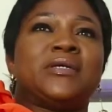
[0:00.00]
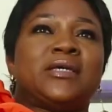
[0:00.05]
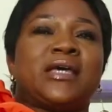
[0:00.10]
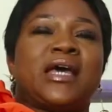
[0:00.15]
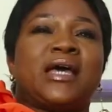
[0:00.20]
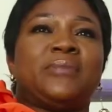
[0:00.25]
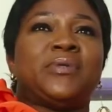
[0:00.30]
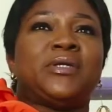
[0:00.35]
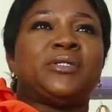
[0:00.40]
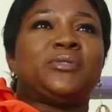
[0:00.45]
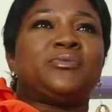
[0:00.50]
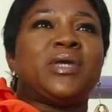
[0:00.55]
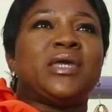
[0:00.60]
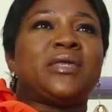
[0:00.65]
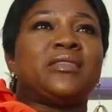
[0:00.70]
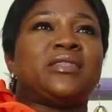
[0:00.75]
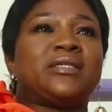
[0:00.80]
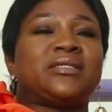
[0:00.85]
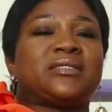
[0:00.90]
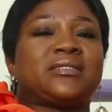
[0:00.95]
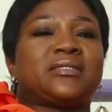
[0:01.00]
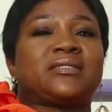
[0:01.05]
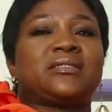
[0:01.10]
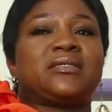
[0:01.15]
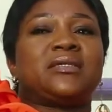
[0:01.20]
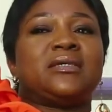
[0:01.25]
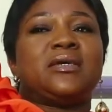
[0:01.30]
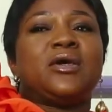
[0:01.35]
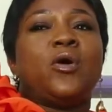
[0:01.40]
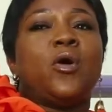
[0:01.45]
I've been doing this
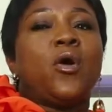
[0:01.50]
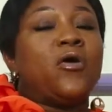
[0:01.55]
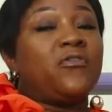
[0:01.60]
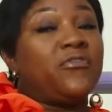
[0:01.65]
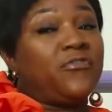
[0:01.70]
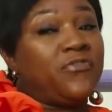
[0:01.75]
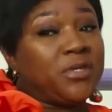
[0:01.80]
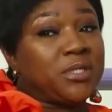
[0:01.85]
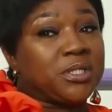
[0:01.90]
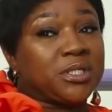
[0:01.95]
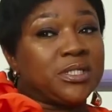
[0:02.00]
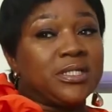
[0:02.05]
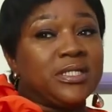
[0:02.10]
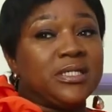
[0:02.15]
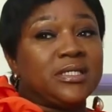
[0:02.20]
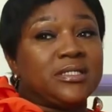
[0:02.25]
officially